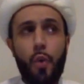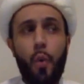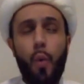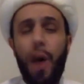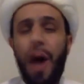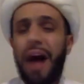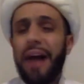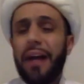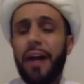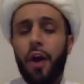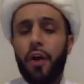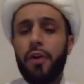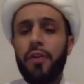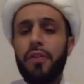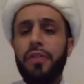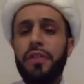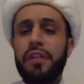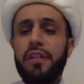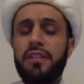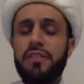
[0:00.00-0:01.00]
why are
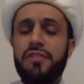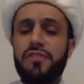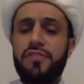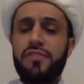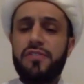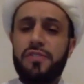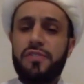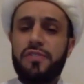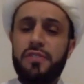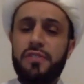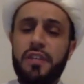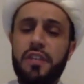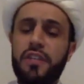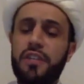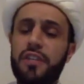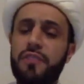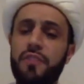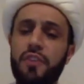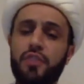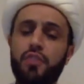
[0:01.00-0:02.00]
these
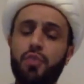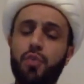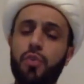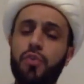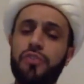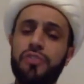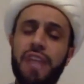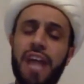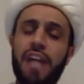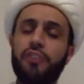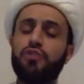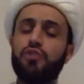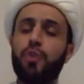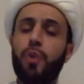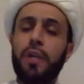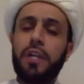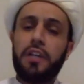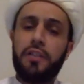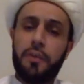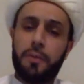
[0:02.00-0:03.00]
individuals not
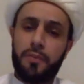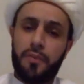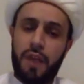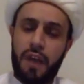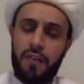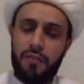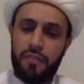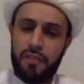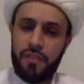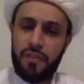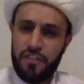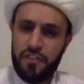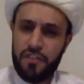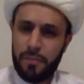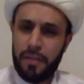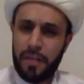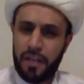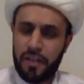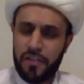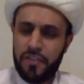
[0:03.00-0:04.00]
joining the Prophet? Is it
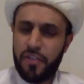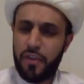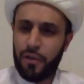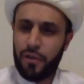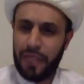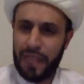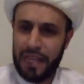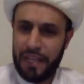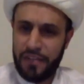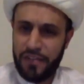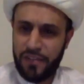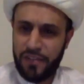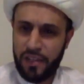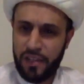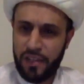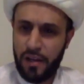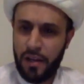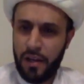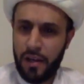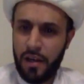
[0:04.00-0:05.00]
because they're
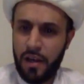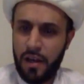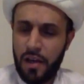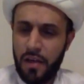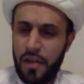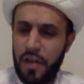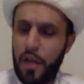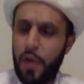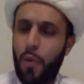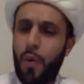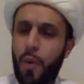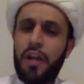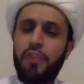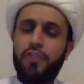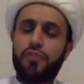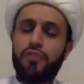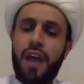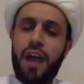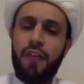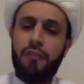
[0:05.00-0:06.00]
lazy? They don't want to
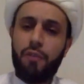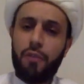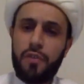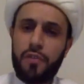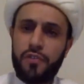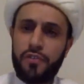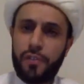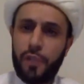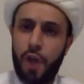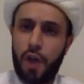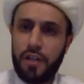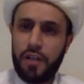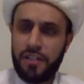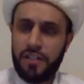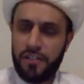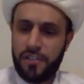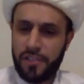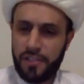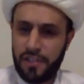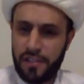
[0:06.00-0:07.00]
travel this long
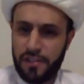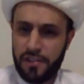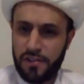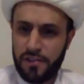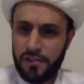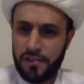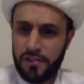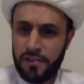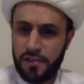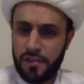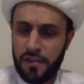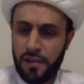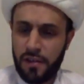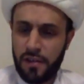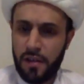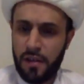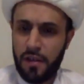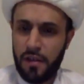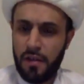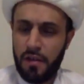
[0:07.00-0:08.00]
distance?
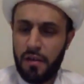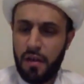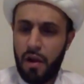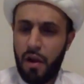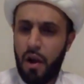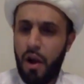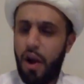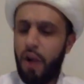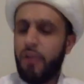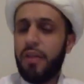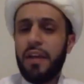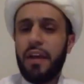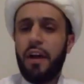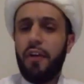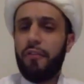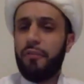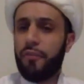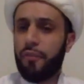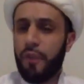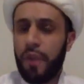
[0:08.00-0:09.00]
Are they
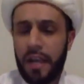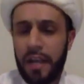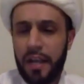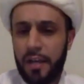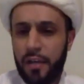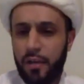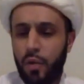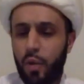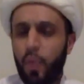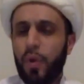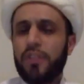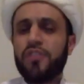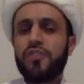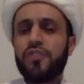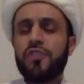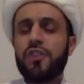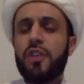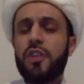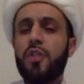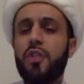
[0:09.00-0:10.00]
afraid? What's
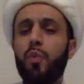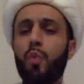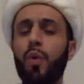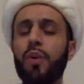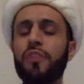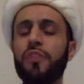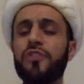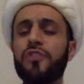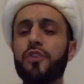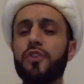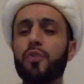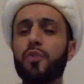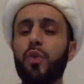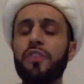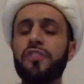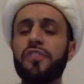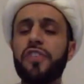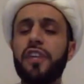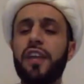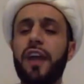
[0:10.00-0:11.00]

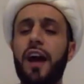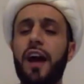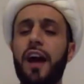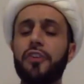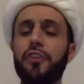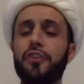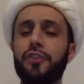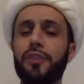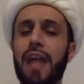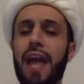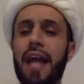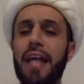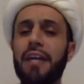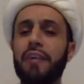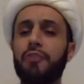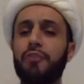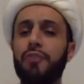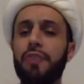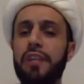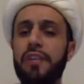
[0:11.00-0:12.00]
the underlying
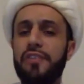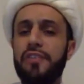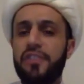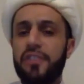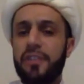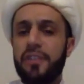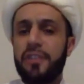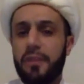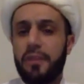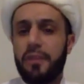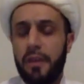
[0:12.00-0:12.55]
reason